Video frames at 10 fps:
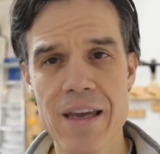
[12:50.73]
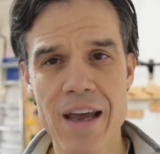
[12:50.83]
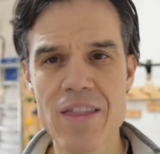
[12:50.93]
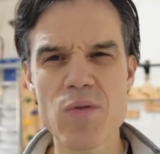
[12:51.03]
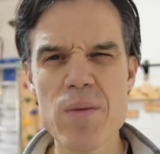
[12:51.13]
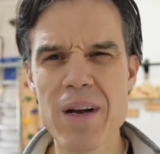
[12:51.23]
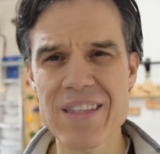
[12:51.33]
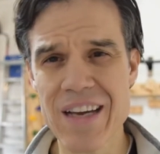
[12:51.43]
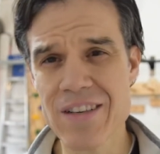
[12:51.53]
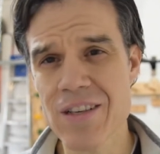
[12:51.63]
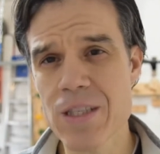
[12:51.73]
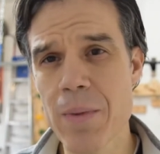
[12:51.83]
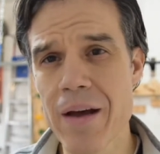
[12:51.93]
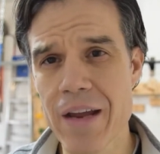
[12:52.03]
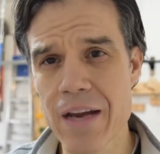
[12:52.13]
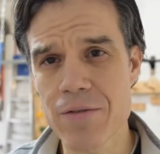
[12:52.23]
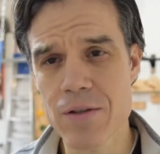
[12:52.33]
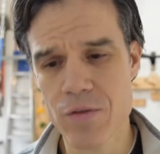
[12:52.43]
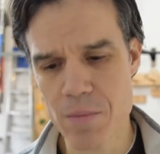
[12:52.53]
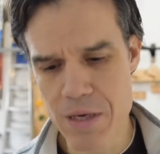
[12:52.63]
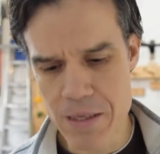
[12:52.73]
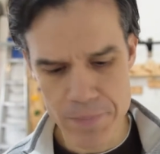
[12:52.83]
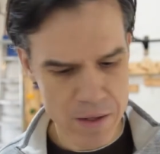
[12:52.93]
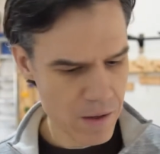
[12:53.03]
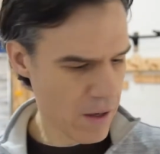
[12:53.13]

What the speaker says: And 3 months actually is about average for me.